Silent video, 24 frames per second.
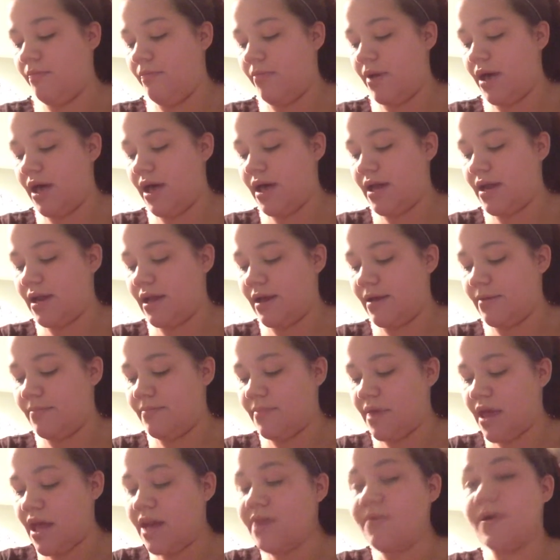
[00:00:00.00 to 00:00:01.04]
But
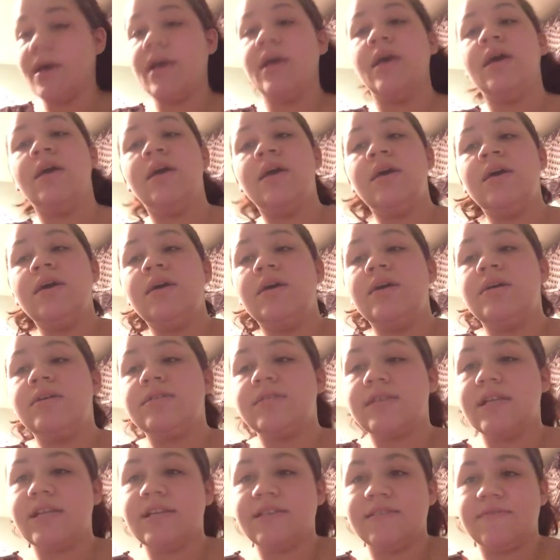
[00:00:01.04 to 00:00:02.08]
anyway,
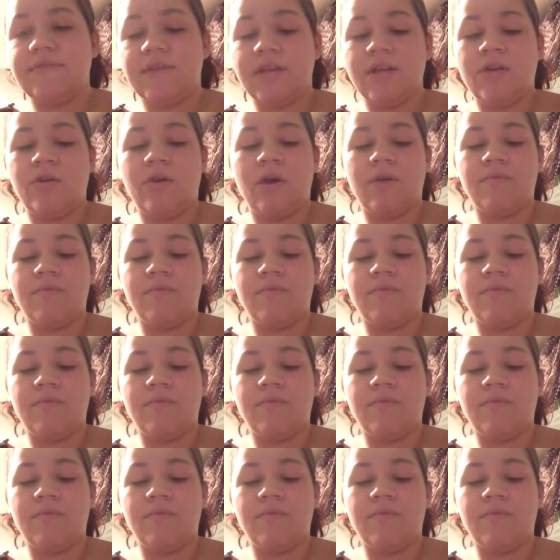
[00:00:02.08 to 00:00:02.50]
today's video